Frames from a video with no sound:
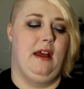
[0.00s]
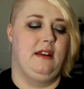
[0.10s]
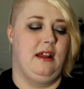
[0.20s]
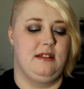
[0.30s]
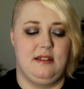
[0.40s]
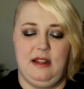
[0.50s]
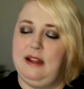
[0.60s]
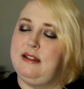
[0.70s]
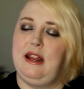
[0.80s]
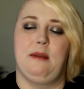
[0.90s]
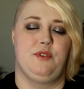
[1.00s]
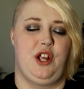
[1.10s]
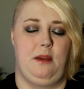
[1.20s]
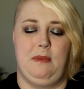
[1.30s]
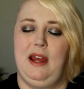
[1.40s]
And it's a damn
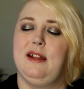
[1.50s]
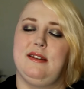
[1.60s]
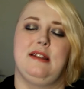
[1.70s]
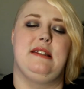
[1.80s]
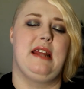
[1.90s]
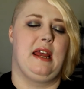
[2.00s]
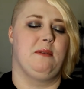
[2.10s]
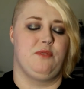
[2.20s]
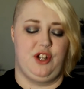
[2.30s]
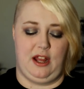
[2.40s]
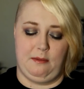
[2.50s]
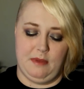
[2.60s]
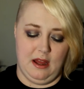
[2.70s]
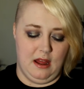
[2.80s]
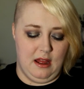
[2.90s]
shame. It's a damn shame.